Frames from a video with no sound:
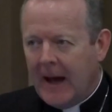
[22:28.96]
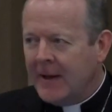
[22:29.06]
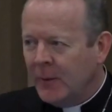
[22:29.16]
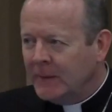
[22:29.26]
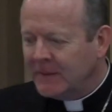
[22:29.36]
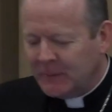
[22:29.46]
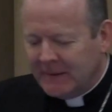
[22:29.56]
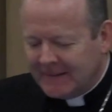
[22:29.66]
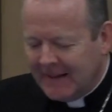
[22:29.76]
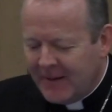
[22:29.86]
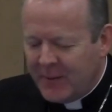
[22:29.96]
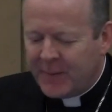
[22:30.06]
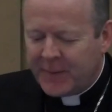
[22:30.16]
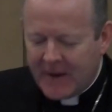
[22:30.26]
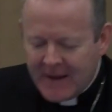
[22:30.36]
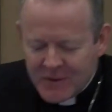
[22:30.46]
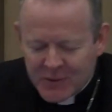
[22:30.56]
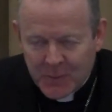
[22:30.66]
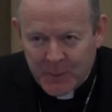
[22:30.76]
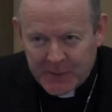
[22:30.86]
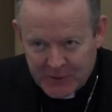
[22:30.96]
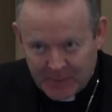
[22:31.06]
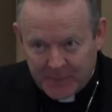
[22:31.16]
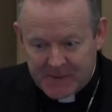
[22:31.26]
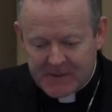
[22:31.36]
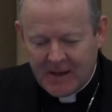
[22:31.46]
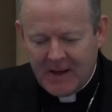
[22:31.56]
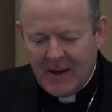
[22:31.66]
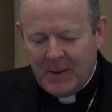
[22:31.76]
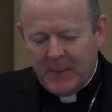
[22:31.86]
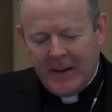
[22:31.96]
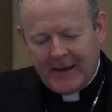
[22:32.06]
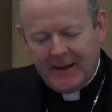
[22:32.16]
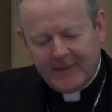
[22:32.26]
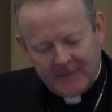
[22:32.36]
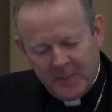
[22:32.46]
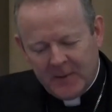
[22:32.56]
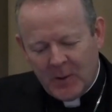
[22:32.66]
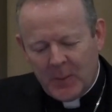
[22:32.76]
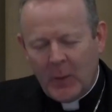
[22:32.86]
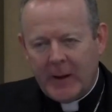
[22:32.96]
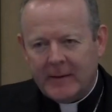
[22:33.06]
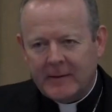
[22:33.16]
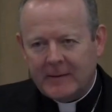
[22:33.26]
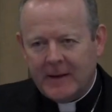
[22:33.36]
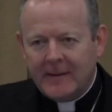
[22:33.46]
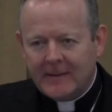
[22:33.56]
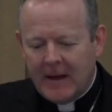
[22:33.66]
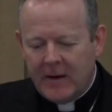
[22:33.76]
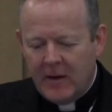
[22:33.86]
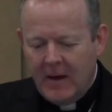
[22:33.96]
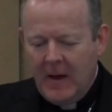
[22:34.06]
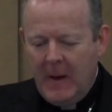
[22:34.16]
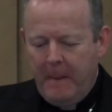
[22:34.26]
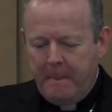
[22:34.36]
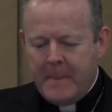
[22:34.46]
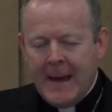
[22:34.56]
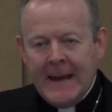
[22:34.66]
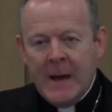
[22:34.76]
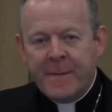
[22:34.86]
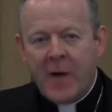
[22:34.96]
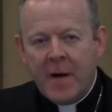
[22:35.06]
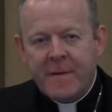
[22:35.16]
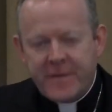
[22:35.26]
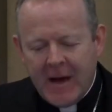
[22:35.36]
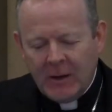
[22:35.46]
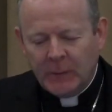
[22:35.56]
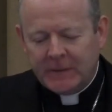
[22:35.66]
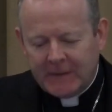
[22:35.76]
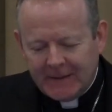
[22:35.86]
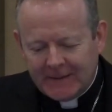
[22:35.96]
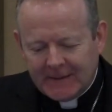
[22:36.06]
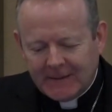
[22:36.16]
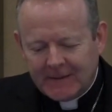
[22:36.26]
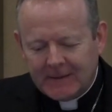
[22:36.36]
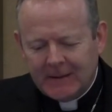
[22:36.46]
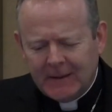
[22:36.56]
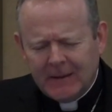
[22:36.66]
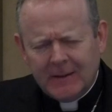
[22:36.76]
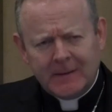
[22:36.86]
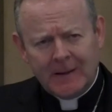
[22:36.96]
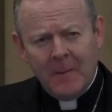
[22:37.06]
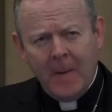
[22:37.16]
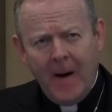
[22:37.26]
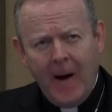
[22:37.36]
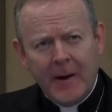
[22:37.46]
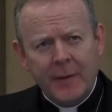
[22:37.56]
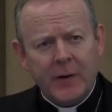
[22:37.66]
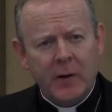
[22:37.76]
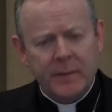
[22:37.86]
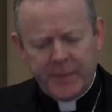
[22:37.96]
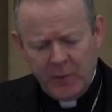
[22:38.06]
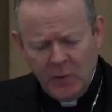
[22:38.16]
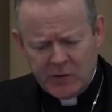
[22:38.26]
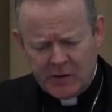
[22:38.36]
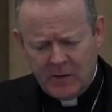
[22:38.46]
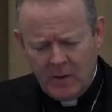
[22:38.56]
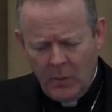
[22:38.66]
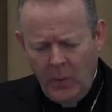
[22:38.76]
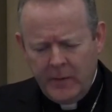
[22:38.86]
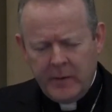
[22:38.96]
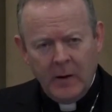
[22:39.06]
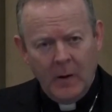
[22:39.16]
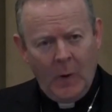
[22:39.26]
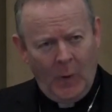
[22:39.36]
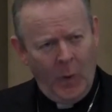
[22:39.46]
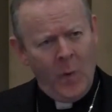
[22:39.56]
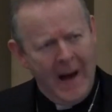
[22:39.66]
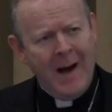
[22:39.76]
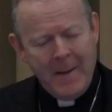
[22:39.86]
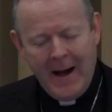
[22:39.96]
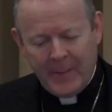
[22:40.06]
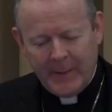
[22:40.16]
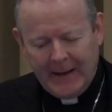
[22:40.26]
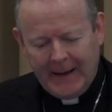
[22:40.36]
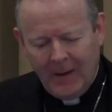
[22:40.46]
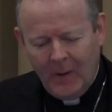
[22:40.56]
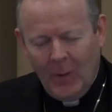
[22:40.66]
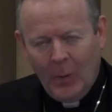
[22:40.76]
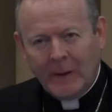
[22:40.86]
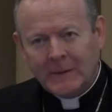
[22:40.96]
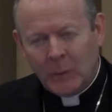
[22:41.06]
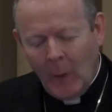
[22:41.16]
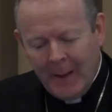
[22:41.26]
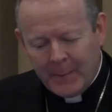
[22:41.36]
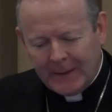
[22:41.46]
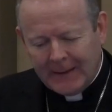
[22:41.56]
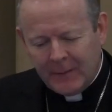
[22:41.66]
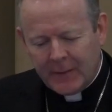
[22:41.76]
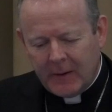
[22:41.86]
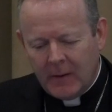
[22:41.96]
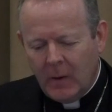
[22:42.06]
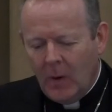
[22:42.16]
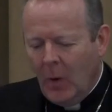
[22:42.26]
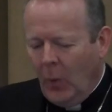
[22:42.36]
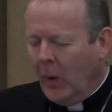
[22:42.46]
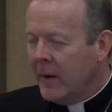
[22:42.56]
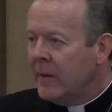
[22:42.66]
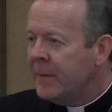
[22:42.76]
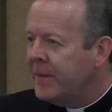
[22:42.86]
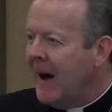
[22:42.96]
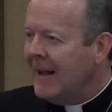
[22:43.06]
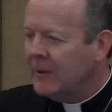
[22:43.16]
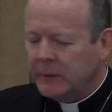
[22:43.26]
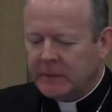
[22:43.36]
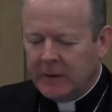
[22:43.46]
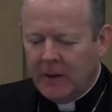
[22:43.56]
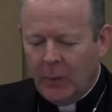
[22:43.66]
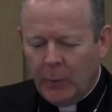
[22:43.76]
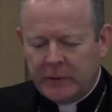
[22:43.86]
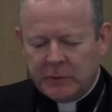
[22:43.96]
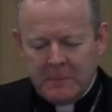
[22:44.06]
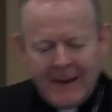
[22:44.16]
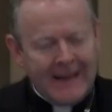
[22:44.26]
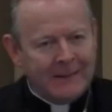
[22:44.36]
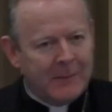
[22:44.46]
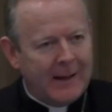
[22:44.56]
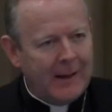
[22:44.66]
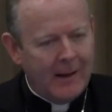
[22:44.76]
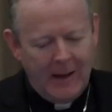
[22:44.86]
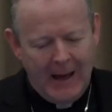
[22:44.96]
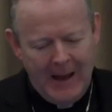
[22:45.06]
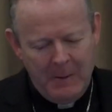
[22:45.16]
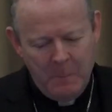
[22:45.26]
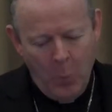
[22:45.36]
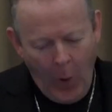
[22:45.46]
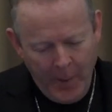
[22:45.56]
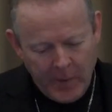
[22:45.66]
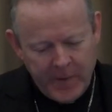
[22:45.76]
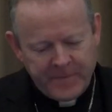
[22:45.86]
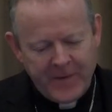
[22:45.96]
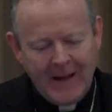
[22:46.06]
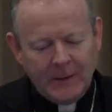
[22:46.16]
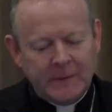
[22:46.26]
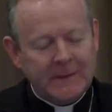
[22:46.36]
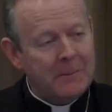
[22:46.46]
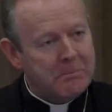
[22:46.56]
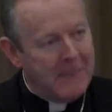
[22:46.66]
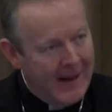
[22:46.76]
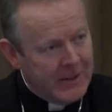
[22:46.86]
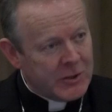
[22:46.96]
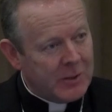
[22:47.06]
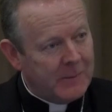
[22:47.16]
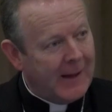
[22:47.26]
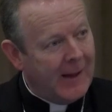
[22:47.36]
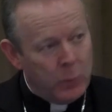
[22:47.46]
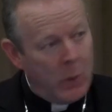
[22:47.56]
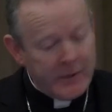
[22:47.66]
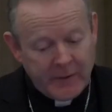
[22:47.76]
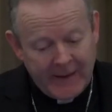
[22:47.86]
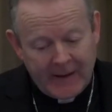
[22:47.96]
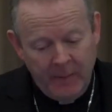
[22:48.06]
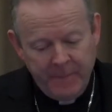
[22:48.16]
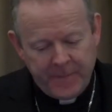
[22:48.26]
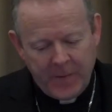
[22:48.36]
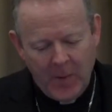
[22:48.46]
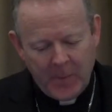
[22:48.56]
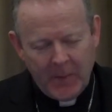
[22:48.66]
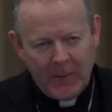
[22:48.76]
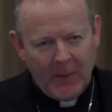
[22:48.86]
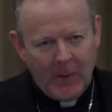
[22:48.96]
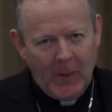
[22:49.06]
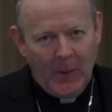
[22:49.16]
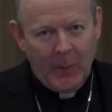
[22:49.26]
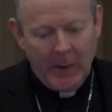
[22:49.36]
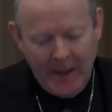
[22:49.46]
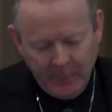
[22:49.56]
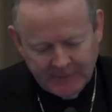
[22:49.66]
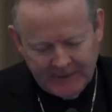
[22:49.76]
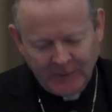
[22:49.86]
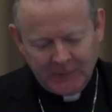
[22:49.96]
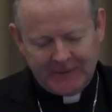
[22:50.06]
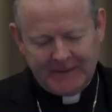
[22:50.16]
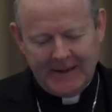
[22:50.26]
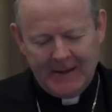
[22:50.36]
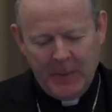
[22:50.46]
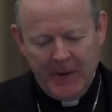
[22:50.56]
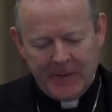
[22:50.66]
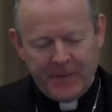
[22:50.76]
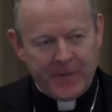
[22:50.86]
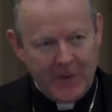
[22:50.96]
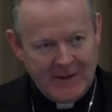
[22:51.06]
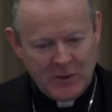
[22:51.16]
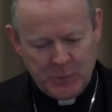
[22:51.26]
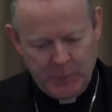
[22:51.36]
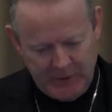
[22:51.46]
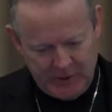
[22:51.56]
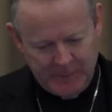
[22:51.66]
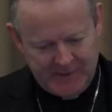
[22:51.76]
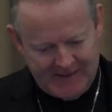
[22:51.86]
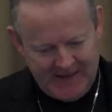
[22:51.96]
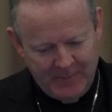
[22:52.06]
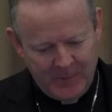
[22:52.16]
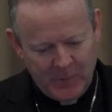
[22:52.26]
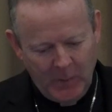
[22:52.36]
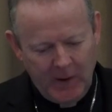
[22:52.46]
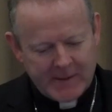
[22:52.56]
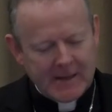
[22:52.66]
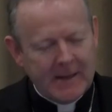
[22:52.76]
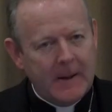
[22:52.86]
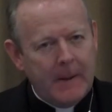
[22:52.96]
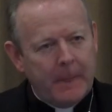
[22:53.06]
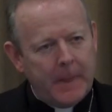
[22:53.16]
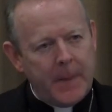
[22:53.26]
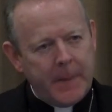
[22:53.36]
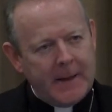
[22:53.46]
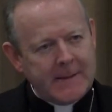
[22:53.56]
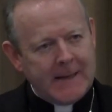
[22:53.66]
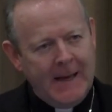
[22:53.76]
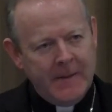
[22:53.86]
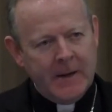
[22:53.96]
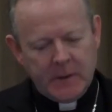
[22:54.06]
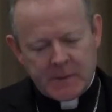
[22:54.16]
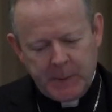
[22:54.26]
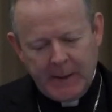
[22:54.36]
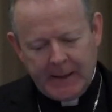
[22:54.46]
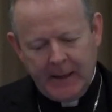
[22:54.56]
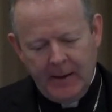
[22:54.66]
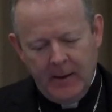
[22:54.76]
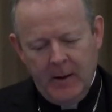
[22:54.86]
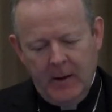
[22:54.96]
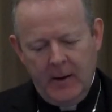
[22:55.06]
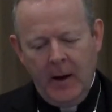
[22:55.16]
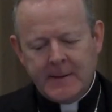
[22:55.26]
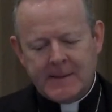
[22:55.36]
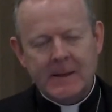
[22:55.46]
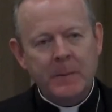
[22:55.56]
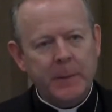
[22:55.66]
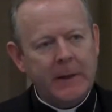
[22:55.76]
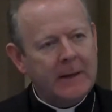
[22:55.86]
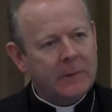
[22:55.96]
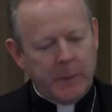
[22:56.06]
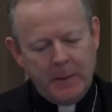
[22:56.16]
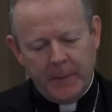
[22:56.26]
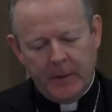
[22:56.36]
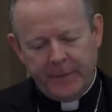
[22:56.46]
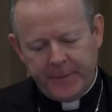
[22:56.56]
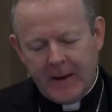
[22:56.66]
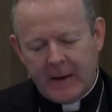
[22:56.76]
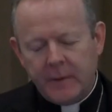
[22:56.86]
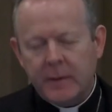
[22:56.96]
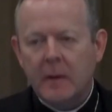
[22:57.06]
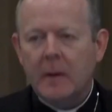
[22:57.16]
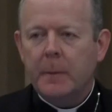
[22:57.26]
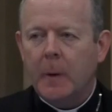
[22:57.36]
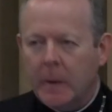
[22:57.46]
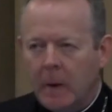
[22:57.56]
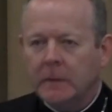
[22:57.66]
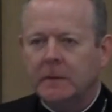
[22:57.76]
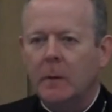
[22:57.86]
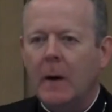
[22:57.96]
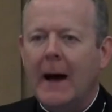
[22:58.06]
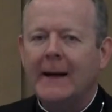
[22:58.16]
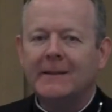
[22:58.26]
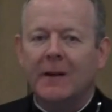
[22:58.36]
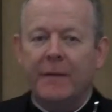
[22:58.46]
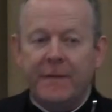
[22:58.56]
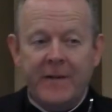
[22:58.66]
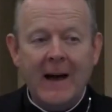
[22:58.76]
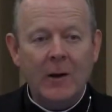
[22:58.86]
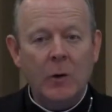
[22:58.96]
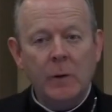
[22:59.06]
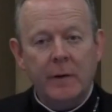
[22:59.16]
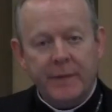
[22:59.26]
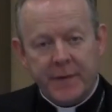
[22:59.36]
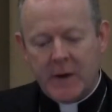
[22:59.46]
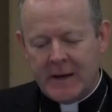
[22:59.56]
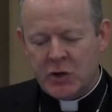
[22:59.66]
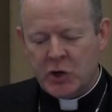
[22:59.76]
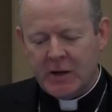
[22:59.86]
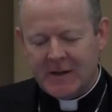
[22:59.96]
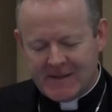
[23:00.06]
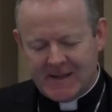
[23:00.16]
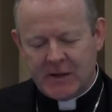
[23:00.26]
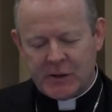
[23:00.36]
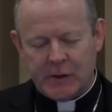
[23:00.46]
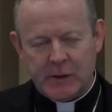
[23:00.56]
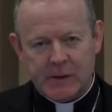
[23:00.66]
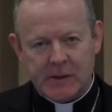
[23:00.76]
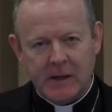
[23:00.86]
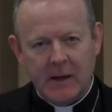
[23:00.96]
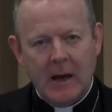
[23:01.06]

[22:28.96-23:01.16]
I noticed recently the French bishops making similar points. They said, many of our fellow citizens, some out of confusion, wonder, who am I really? What do I believe in? What are the values which made me? And what are the values that matter to me? And where do they come from? What I was interested in about the French bishop's statement was that they say they are speaking not simply as people of faith, but also as fellow French citizens,